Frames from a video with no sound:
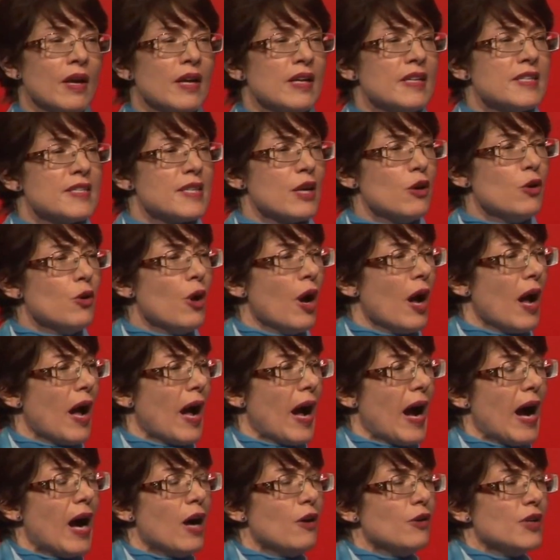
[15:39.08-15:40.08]
So
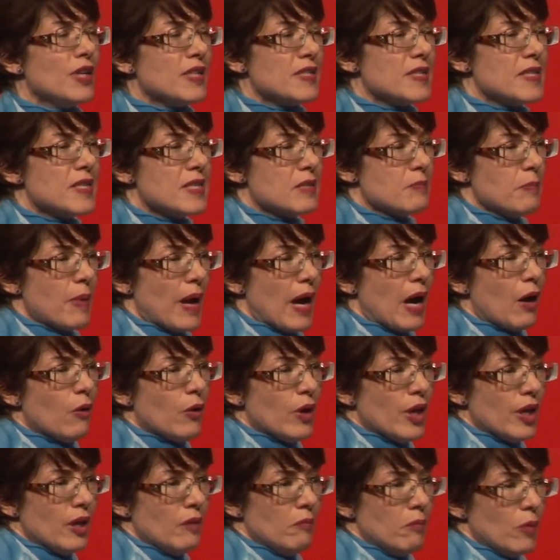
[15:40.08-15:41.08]
how does this
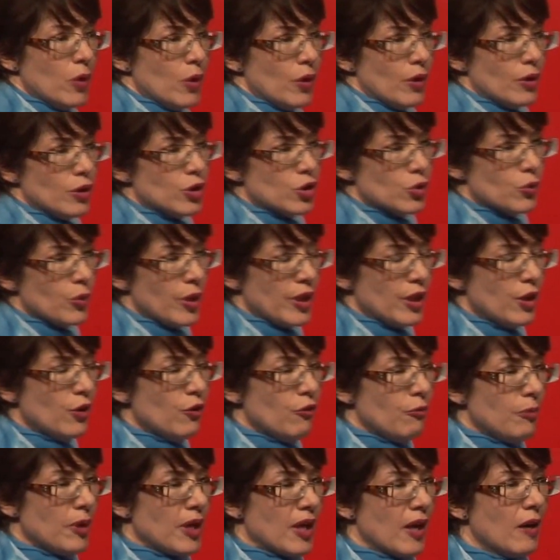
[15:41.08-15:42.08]
power emerge when
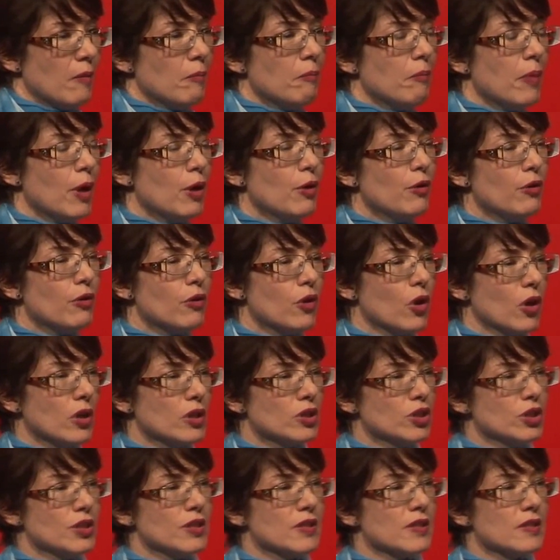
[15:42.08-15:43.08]
you've become both
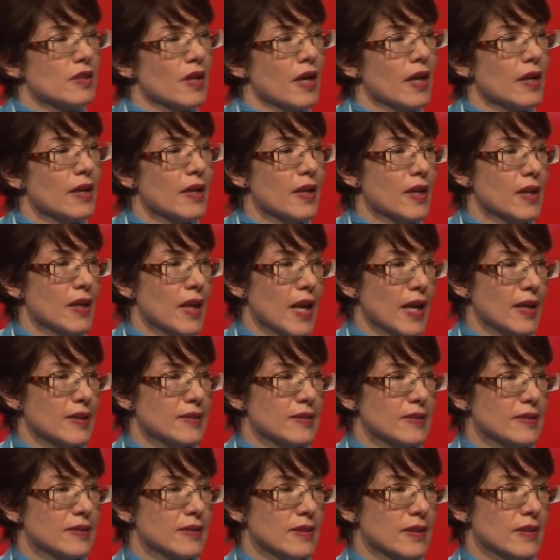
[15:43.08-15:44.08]
conscious and
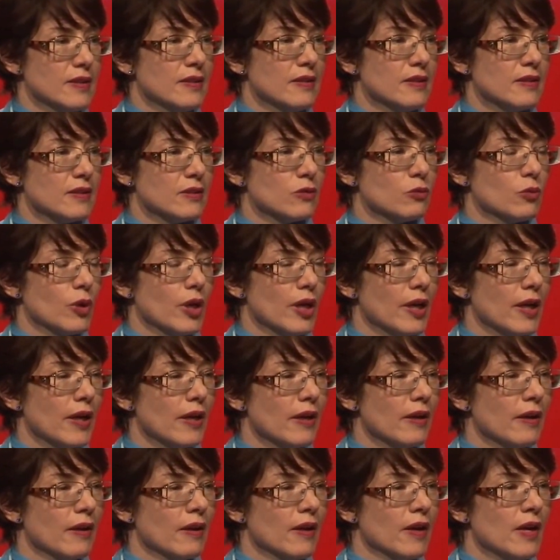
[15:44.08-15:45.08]
connected in this
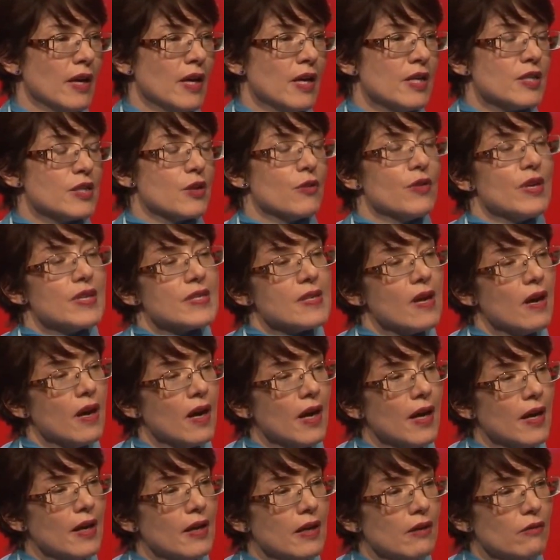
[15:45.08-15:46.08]
way? So there's a
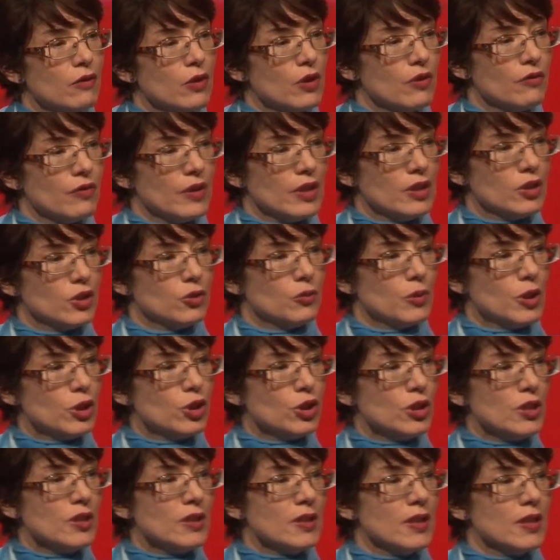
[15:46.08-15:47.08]
higher level of
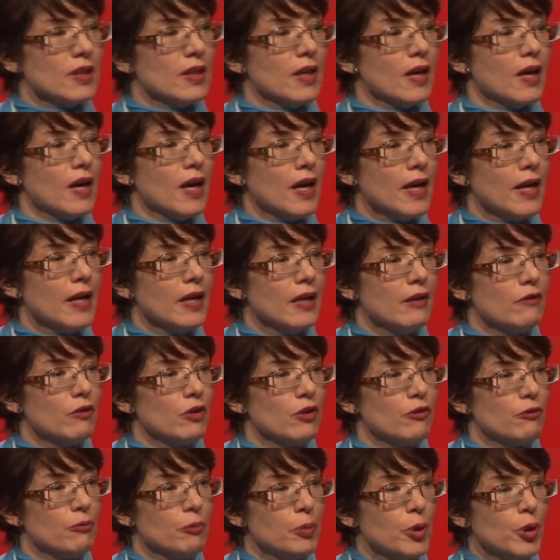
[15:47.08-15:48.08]
intuition and a higher level
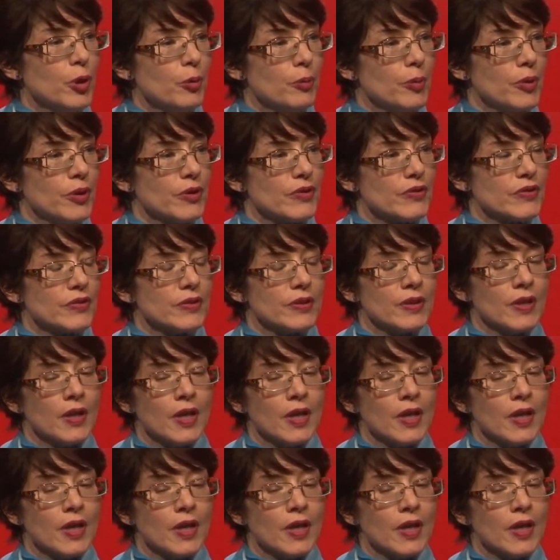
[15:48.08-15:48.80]
of purpose,